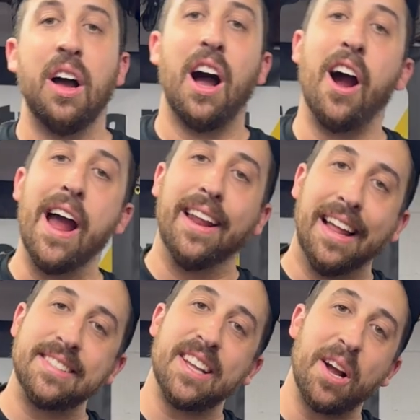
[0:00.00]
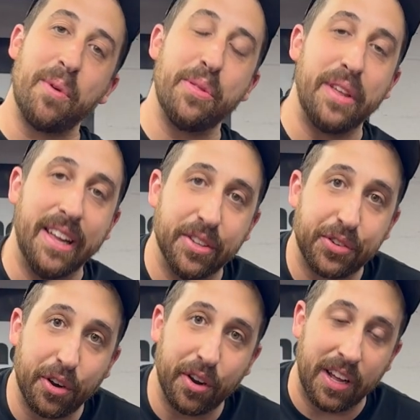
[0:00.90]
All right, let's talk about the
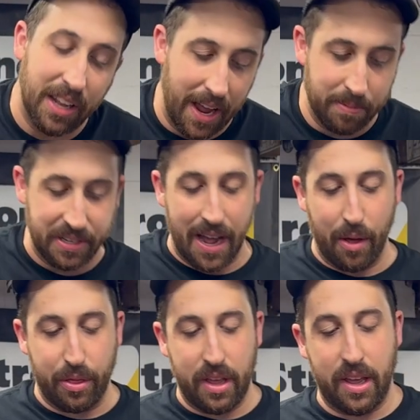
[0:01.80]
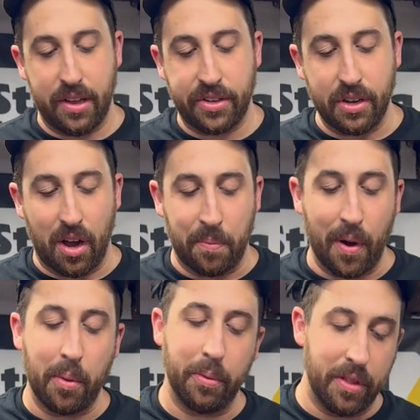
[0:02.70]
Inserta clamps now. These are
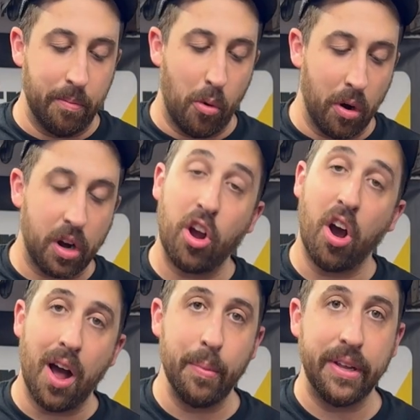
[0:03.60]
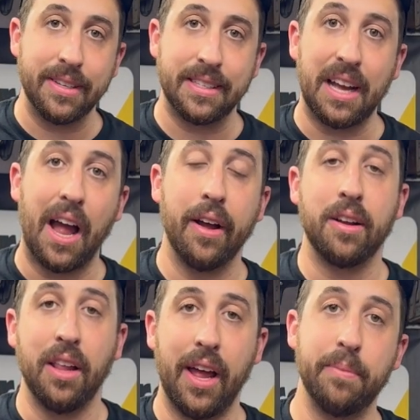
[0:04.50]
probably the more common style
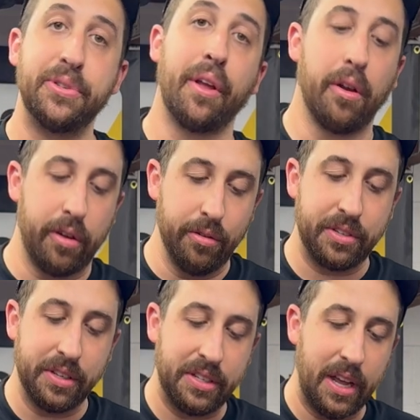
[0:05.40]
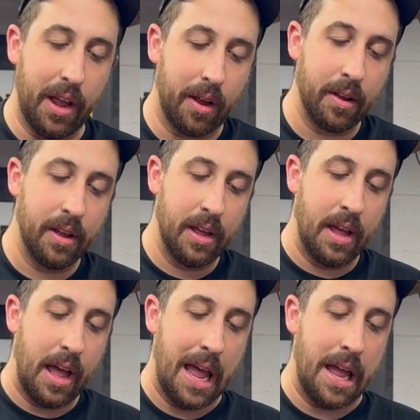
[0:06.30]
clamps that you're used to seeing.
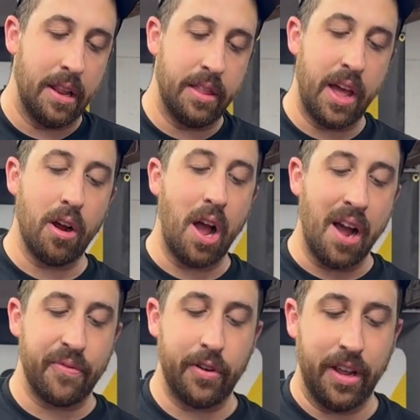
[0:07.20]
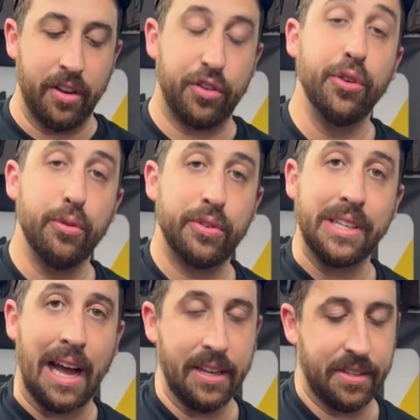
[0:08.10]
And they're offered in 2
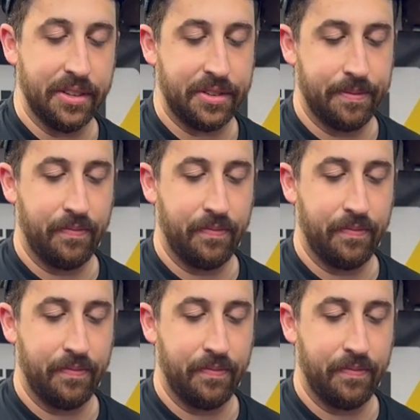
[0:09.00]
sizes,